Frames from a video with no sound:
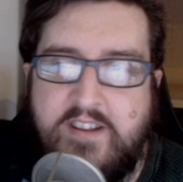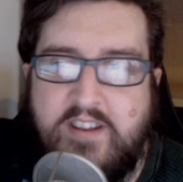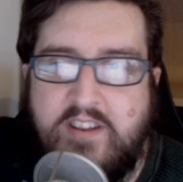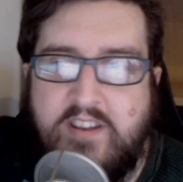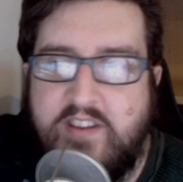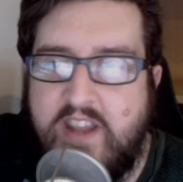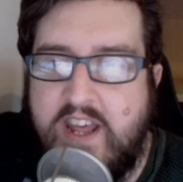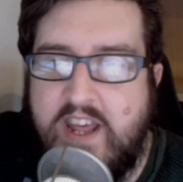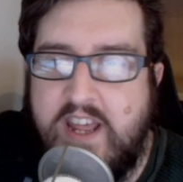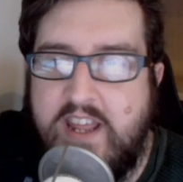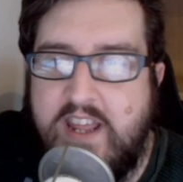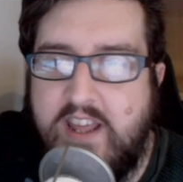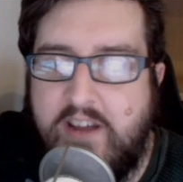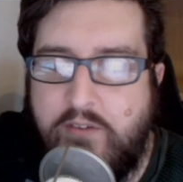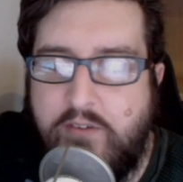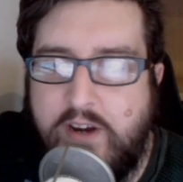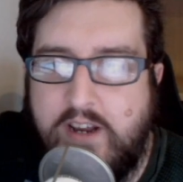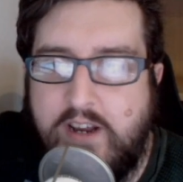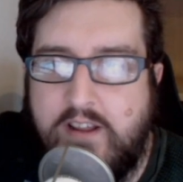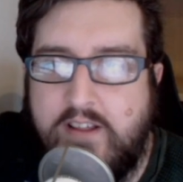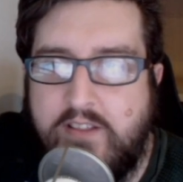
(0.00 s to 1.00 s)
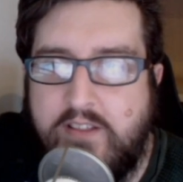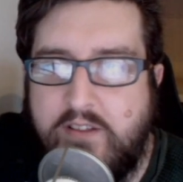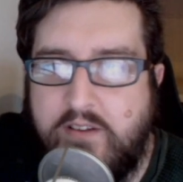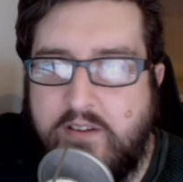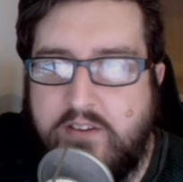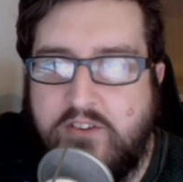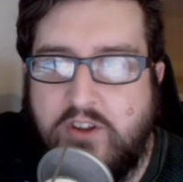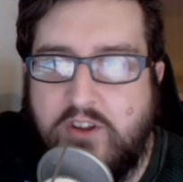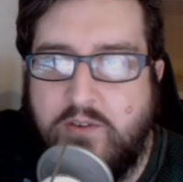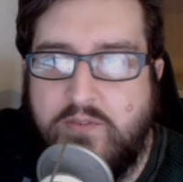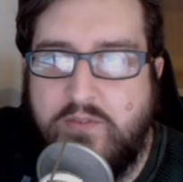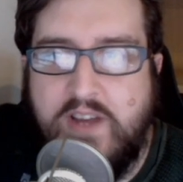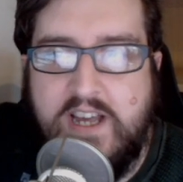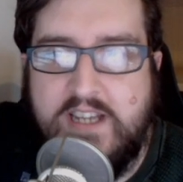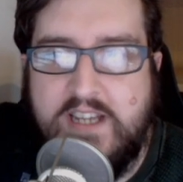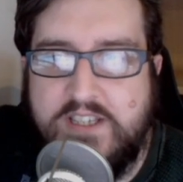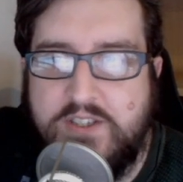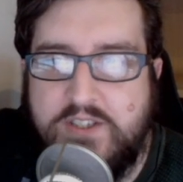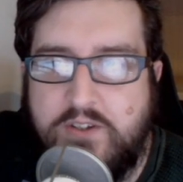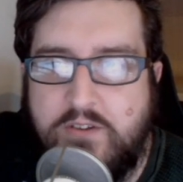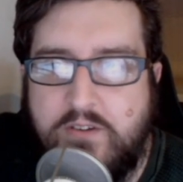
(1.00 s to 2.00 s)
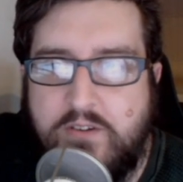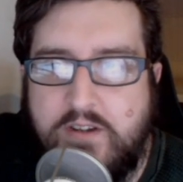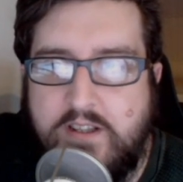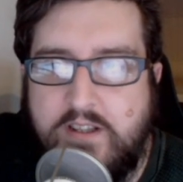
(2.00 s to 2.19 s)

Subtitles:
say, I really like the sculpt for Azog,